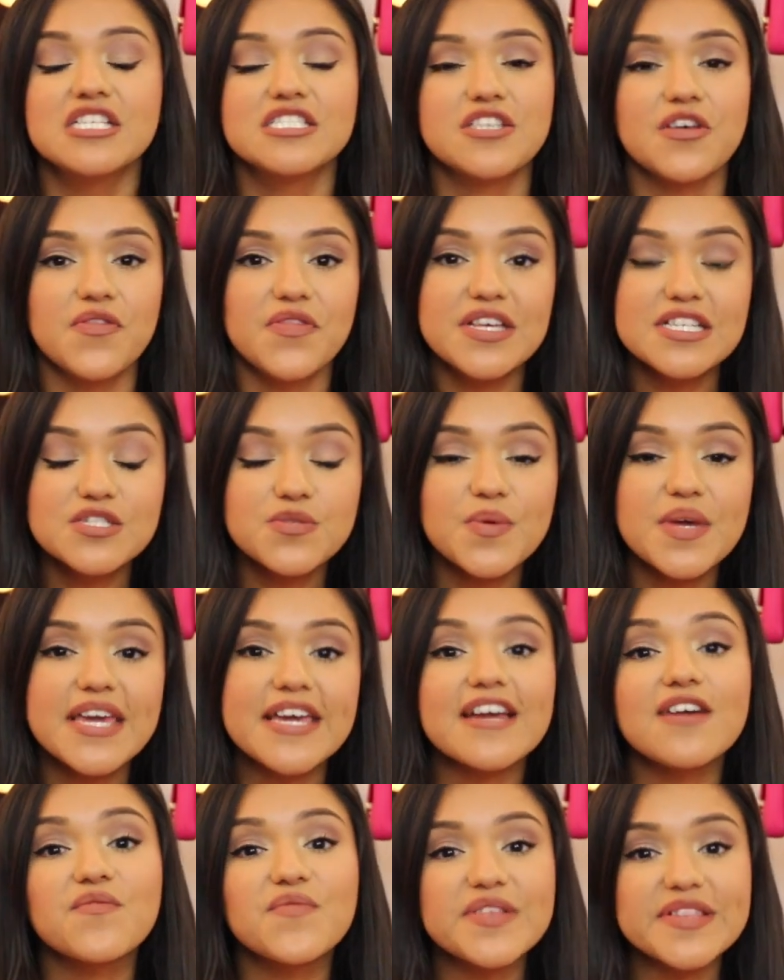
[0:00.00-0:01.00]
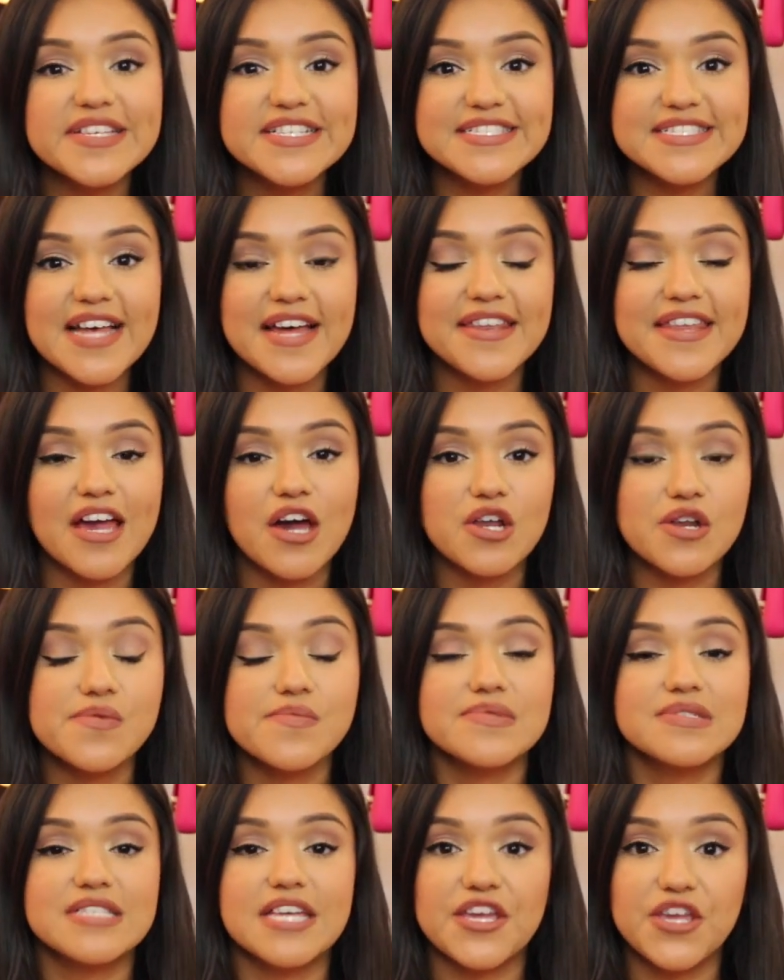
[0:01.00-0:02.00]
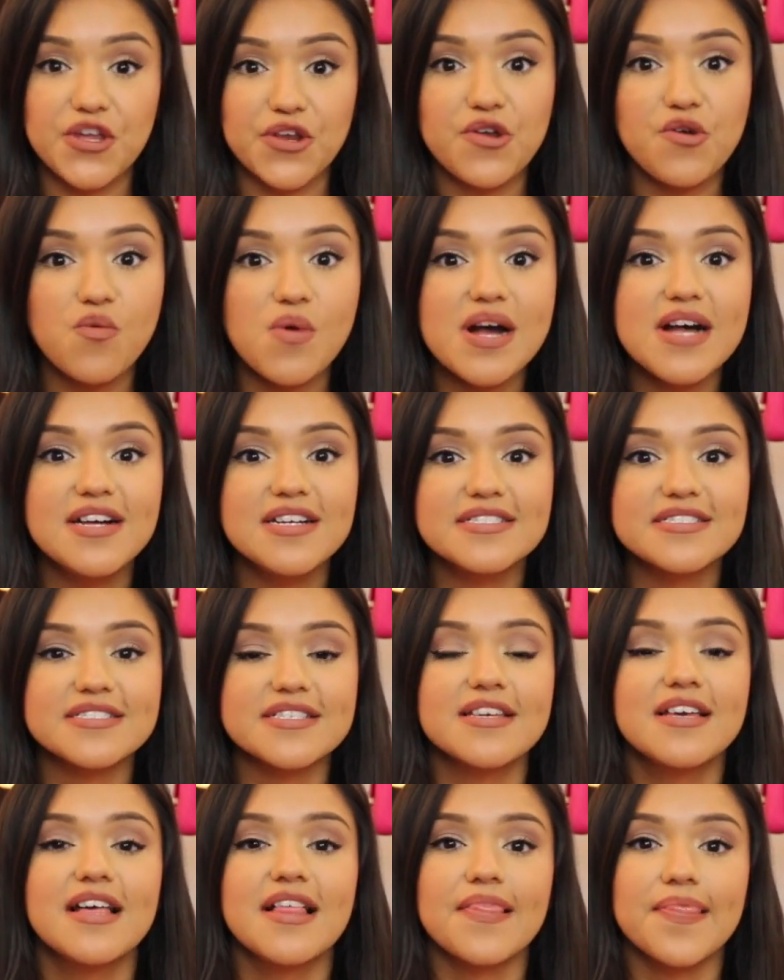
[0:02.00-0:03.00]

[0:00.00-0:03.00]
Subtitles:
So this week I really sat down and was like, you know what?